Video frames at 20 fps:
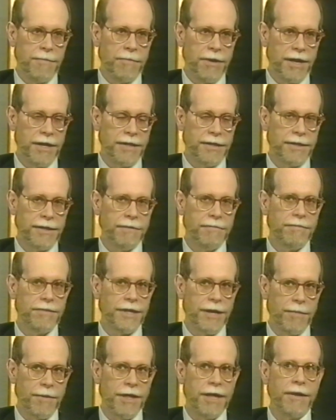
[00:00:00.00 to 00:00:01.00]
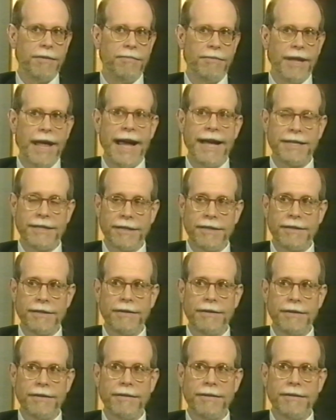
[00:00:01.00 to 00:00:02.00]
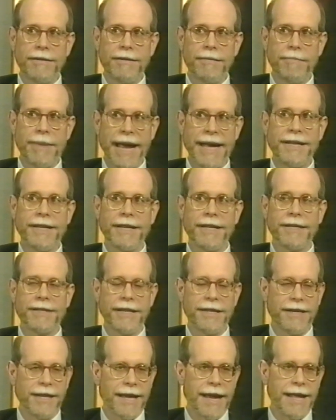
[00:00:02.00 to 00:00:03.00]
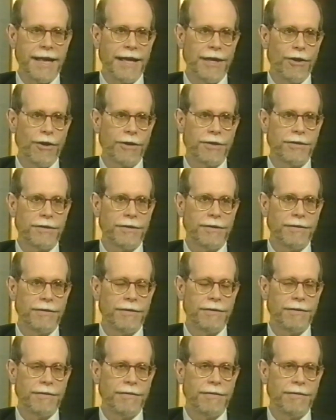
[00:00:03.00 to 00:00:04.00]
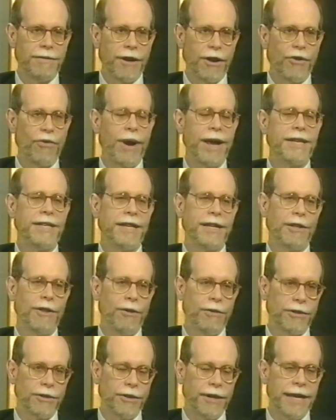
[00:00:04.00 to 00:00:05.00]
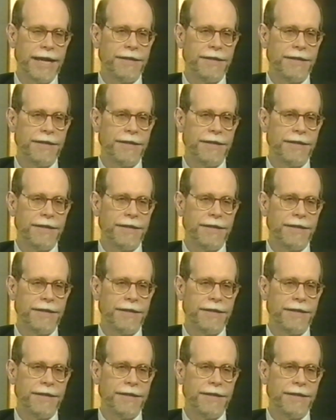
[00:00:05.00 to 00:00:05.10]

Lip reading: But as some of the last paintings indicate, he looked a great deal older.